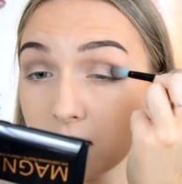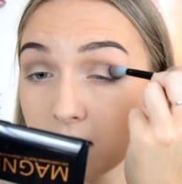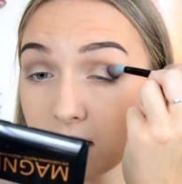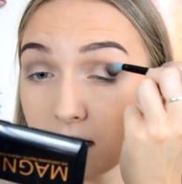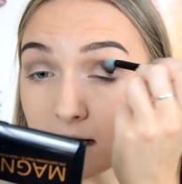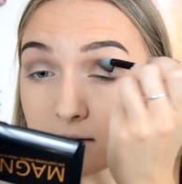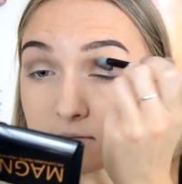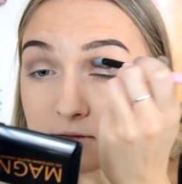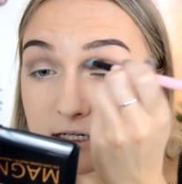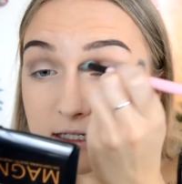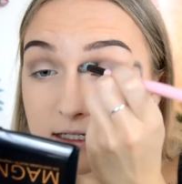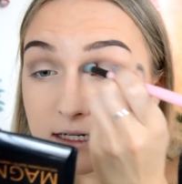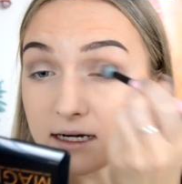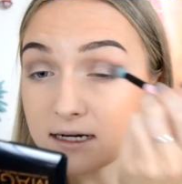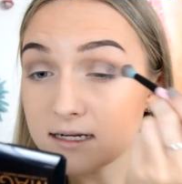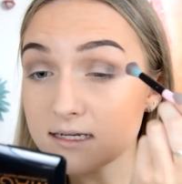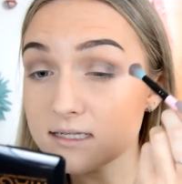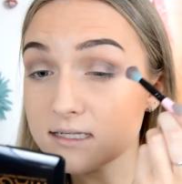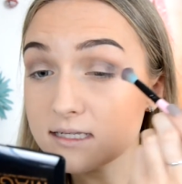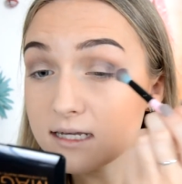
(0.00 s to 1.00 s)
I'm just kind
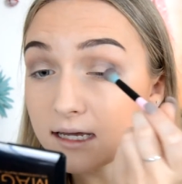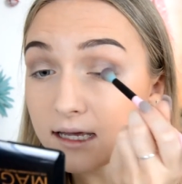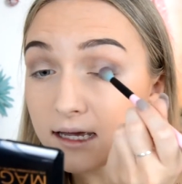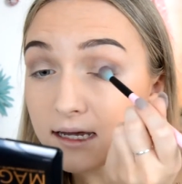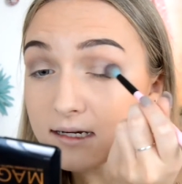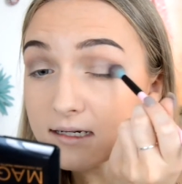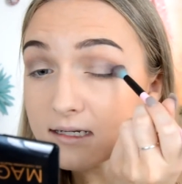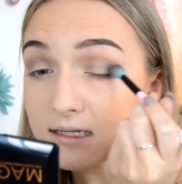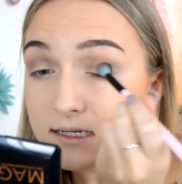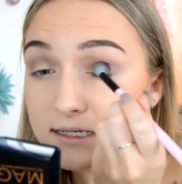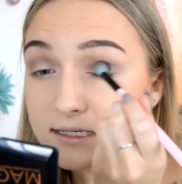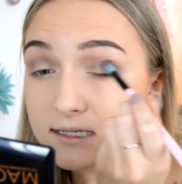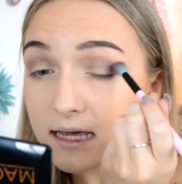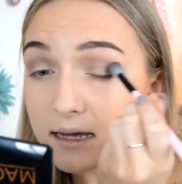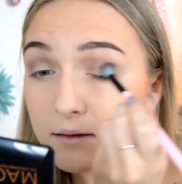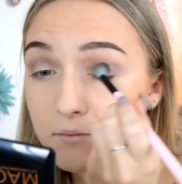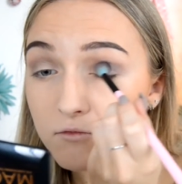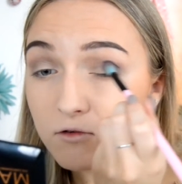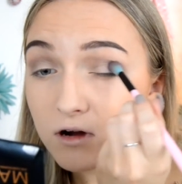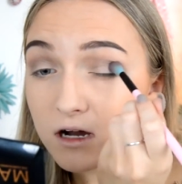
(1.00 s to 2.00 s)
of sticking to the
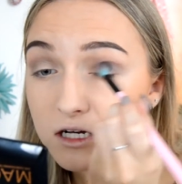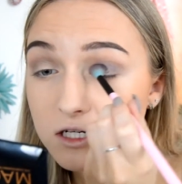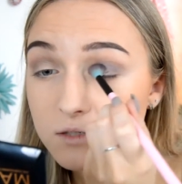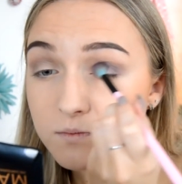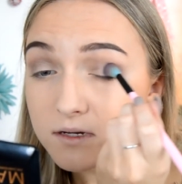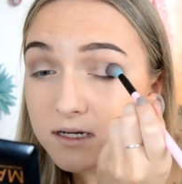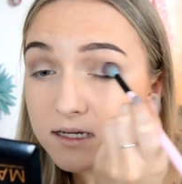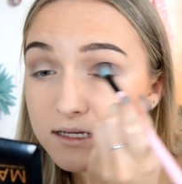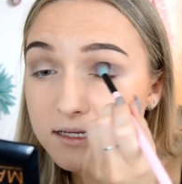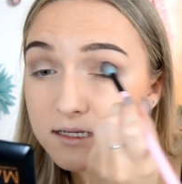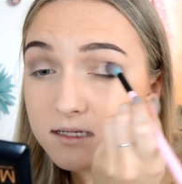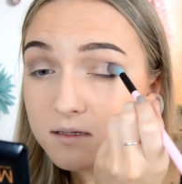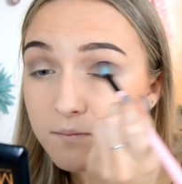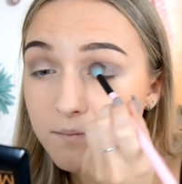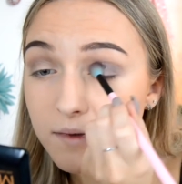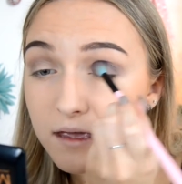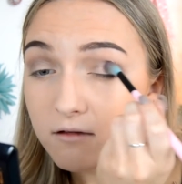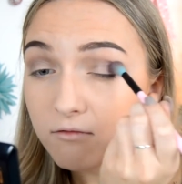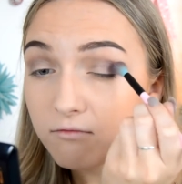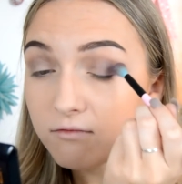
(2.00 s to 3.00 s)
same brush because it's a
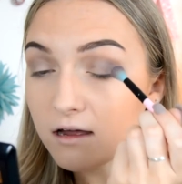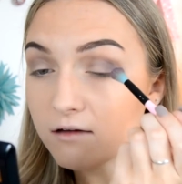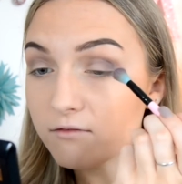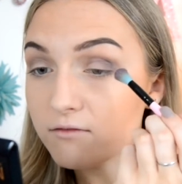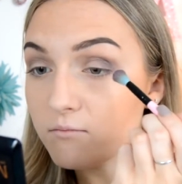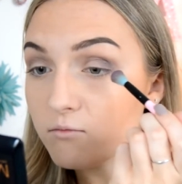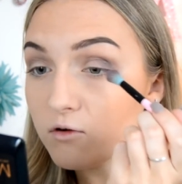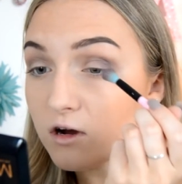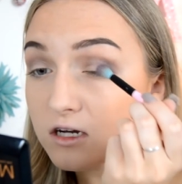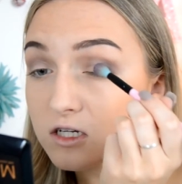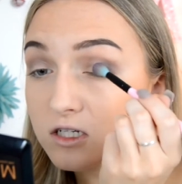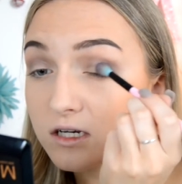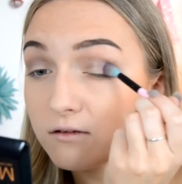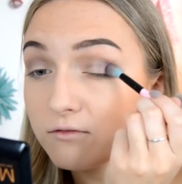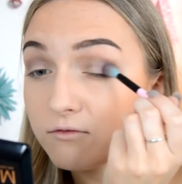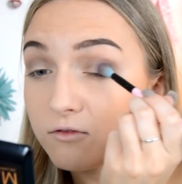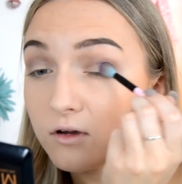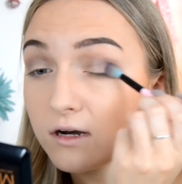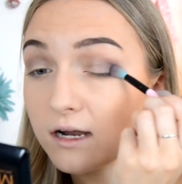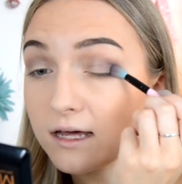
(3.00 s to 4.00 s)
big fluffy brush, and I
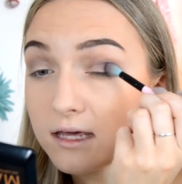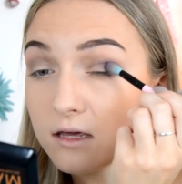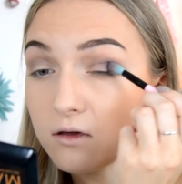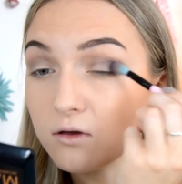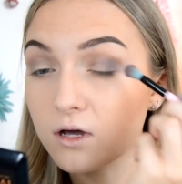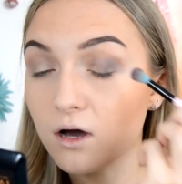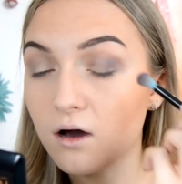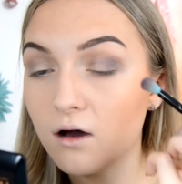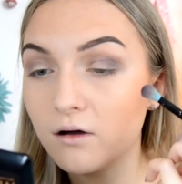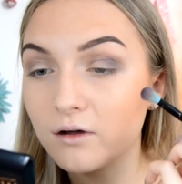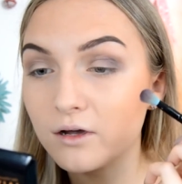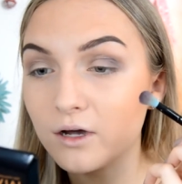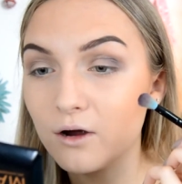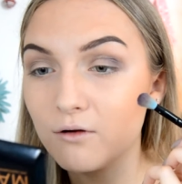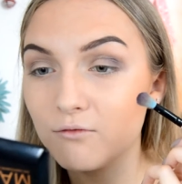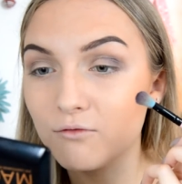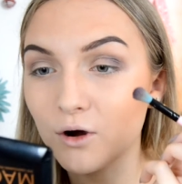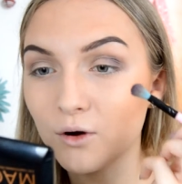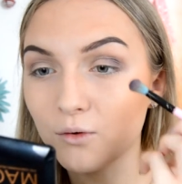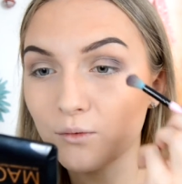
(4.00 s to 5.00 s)
feel like you can't go
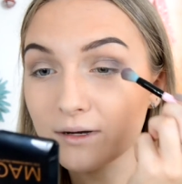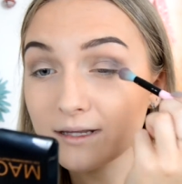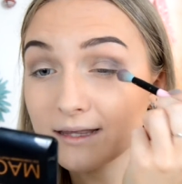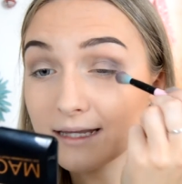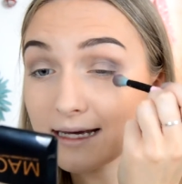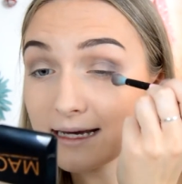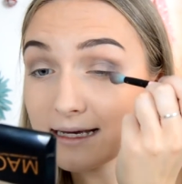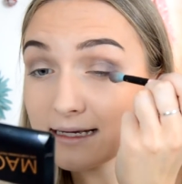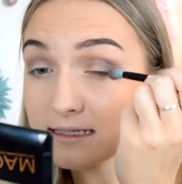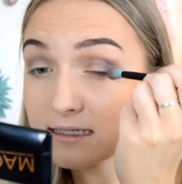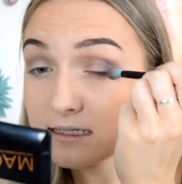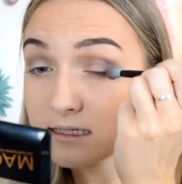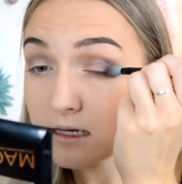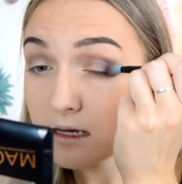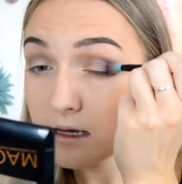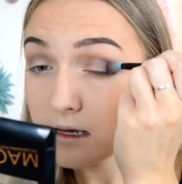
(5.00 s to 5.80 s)
wrong with this.